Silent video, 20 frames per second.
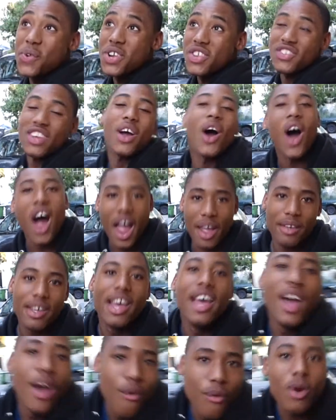want to check. All right,
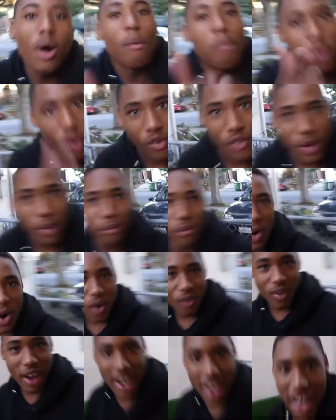we're gonna prove him
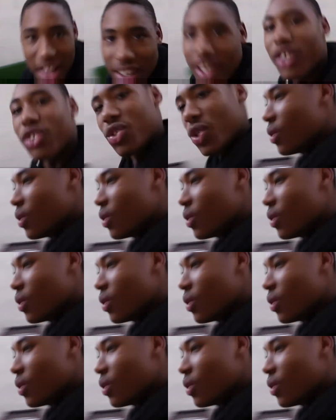wrong right now. Let's